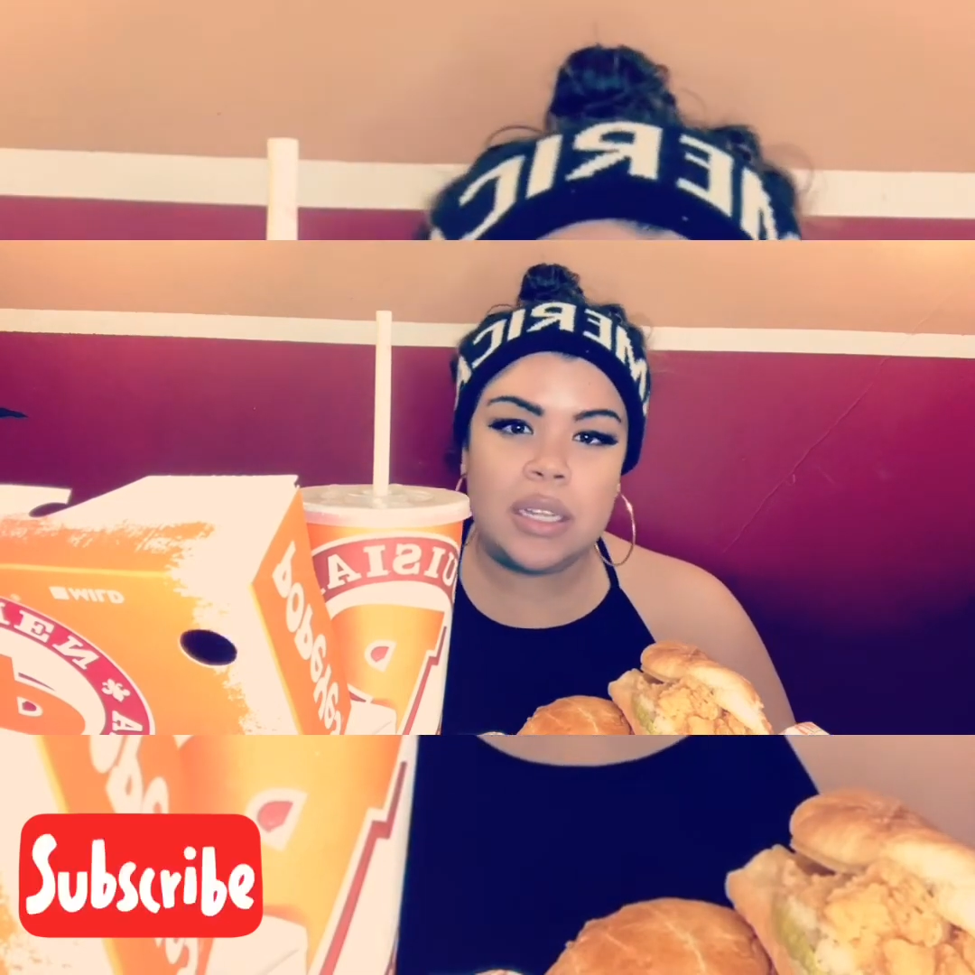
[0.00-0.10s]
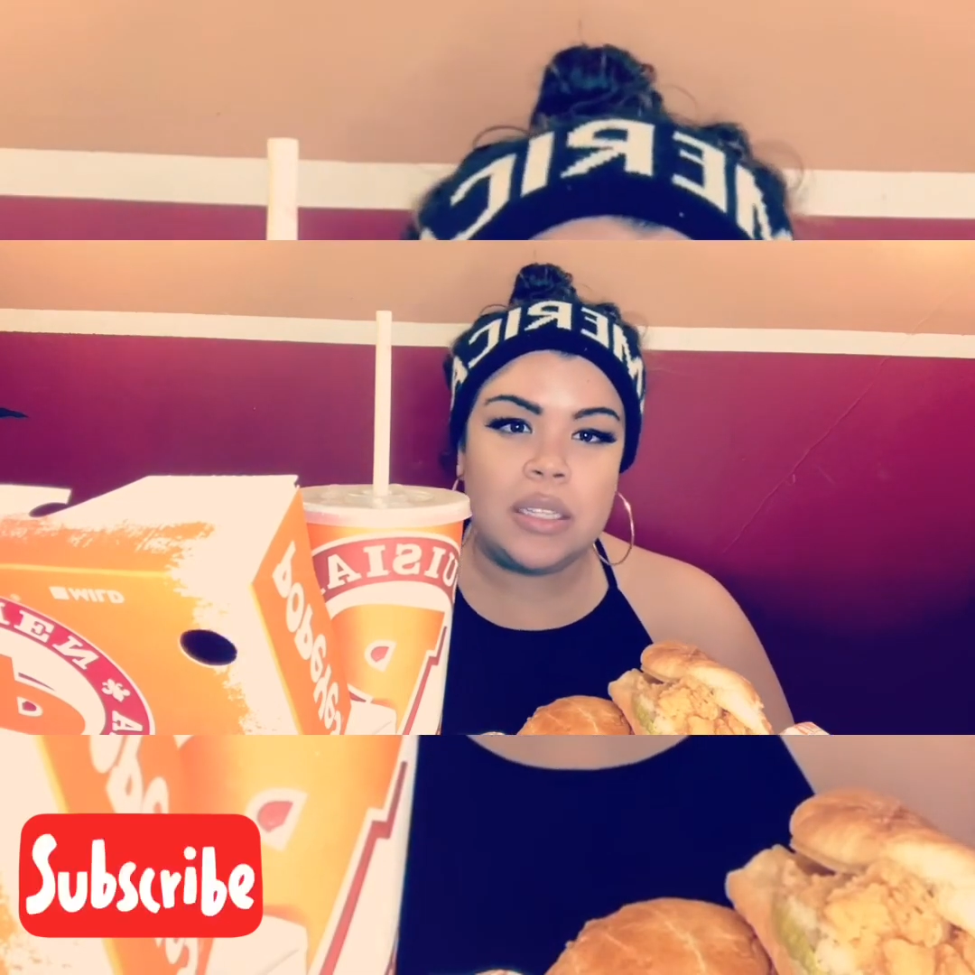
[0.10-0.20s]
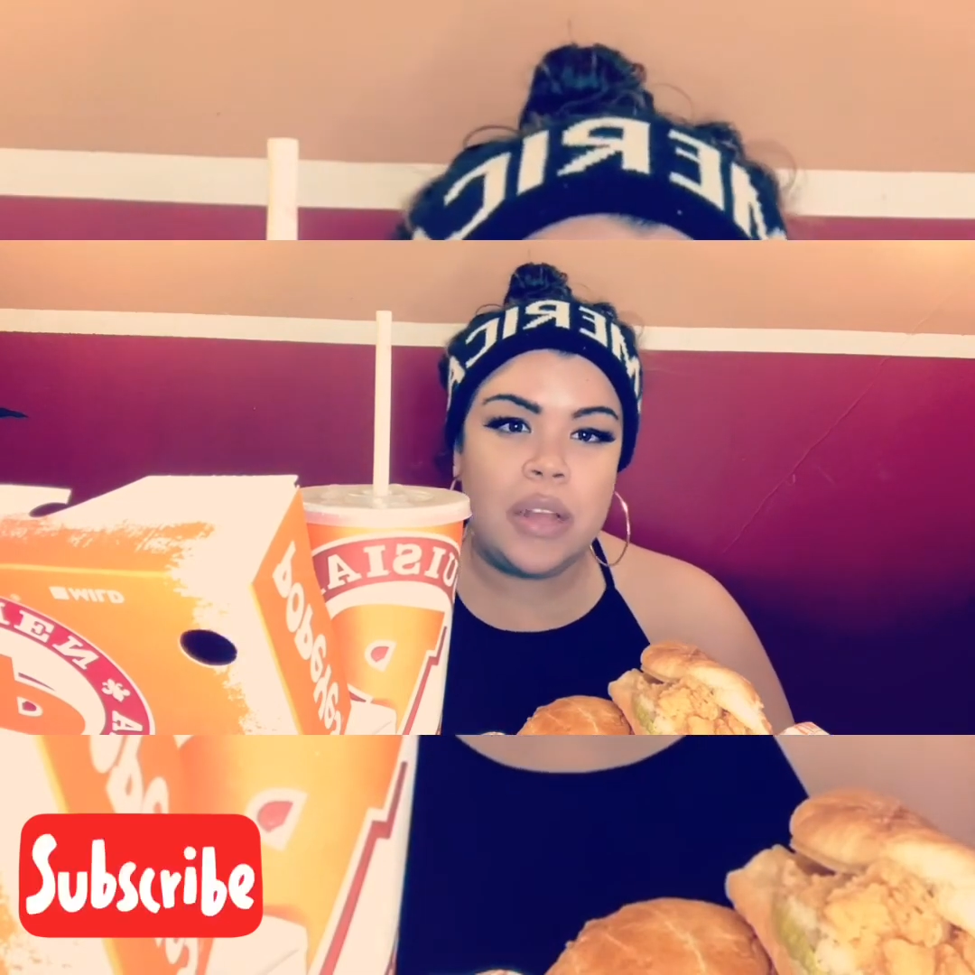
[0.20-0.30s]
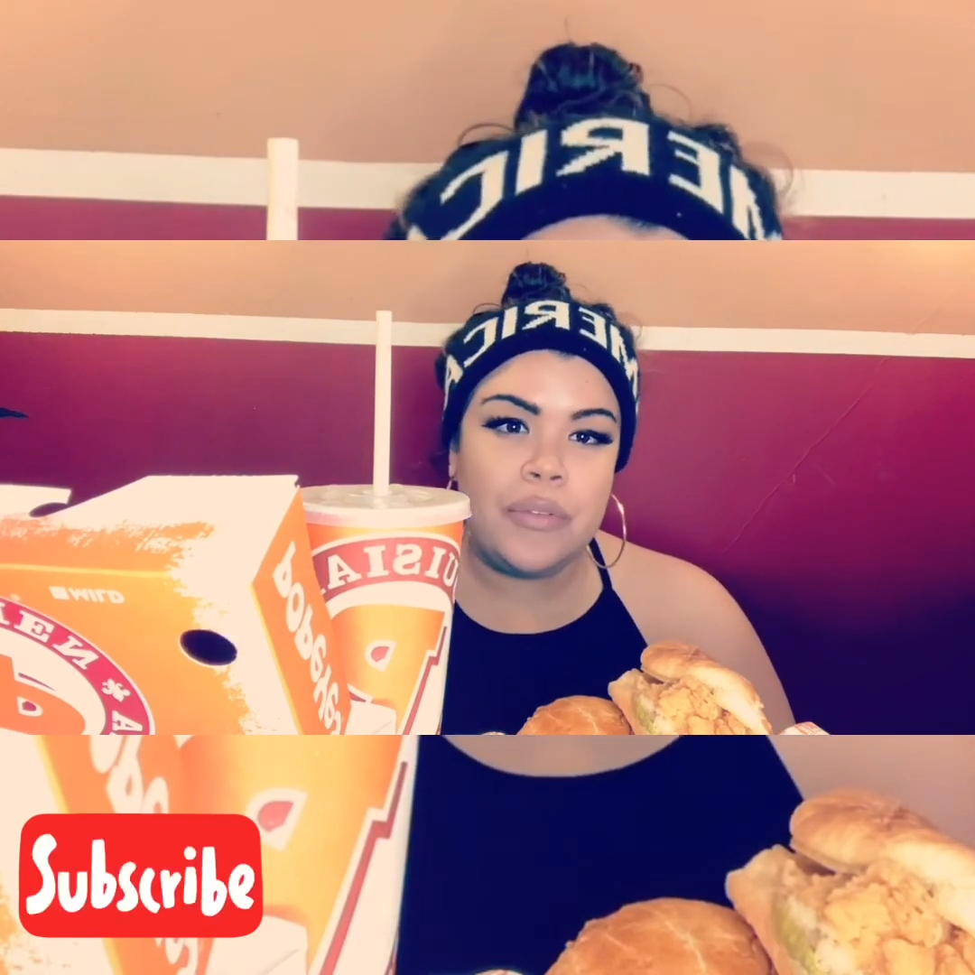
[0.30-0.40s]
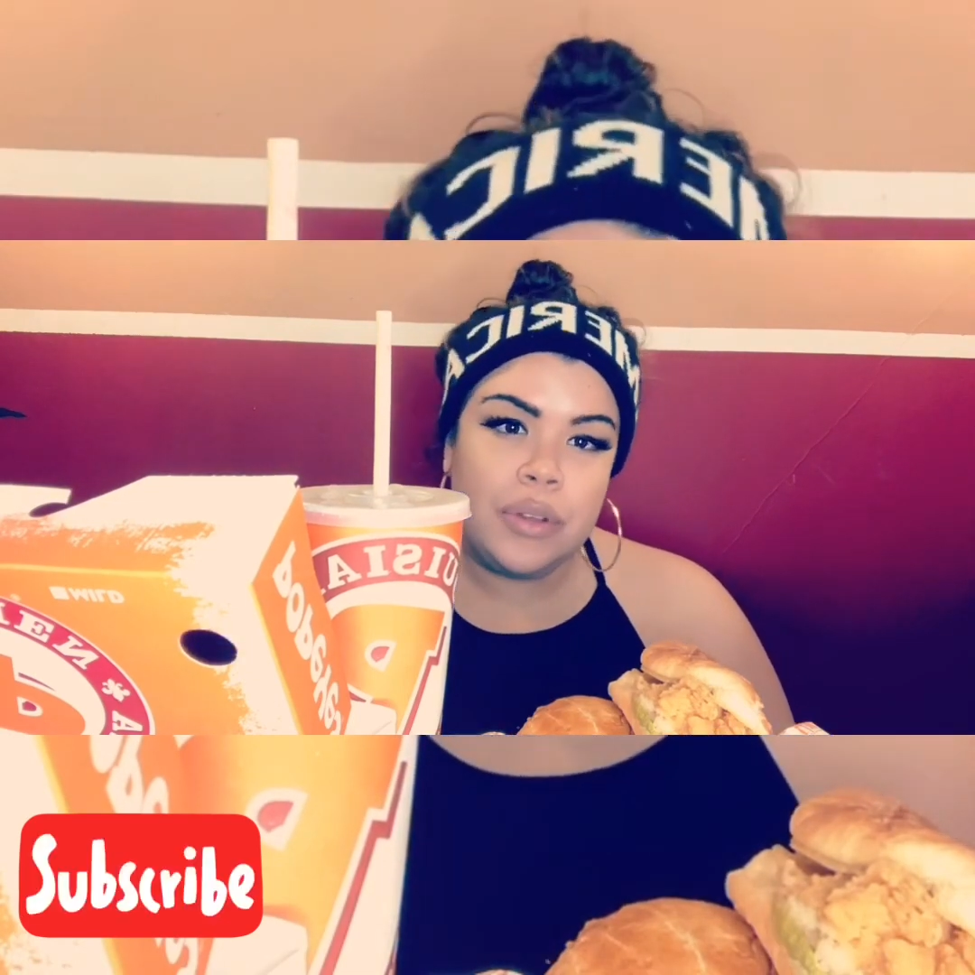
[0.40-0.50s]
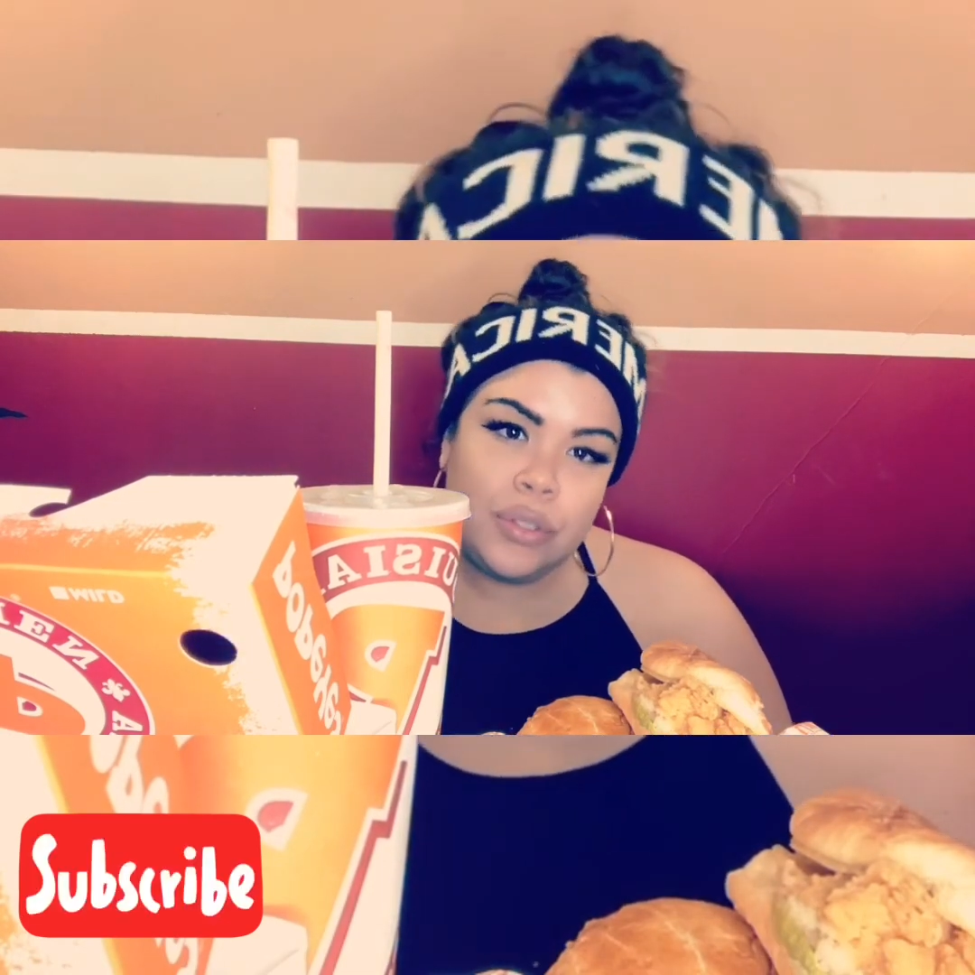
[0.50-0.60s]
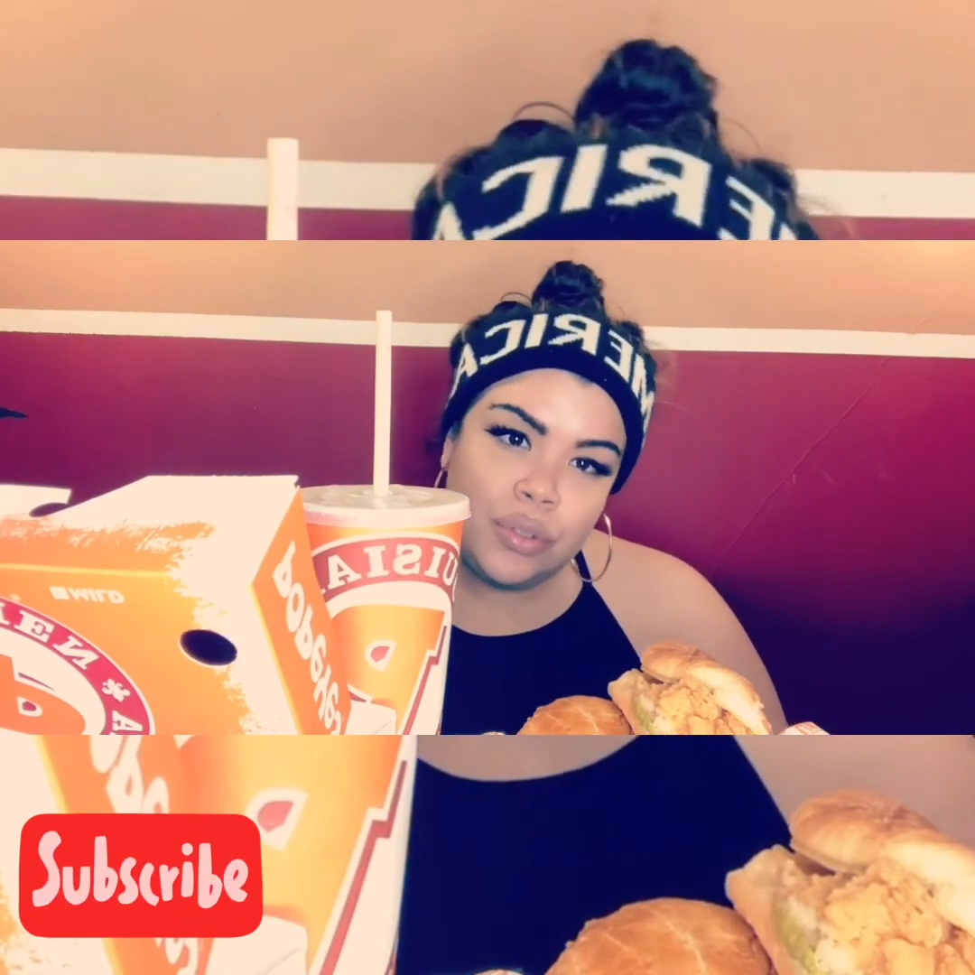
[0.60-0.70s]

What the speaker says: level because you